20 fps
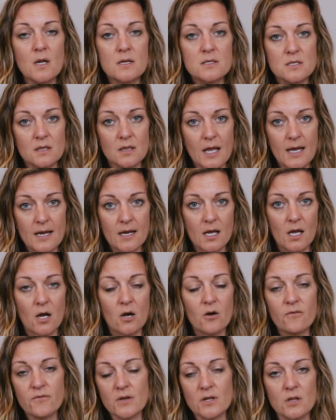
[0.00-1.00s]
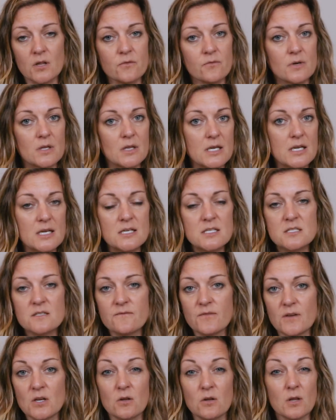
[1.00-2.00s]
to let go, feel and release,
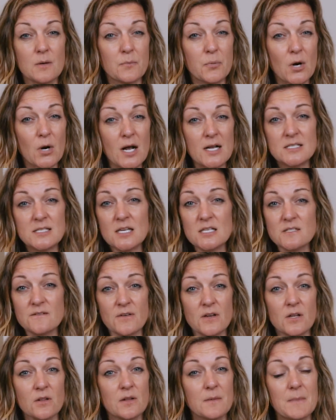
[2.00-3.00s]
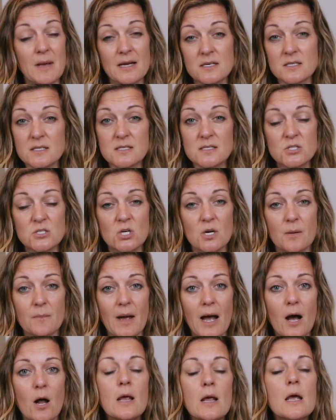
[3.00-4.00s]
feel and process, feel and make a decision
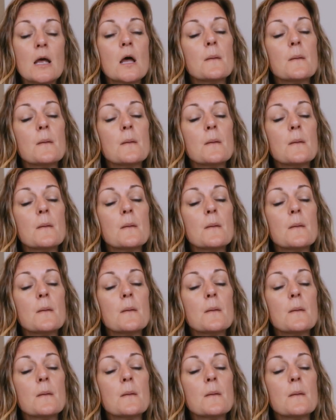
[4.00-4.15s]
about.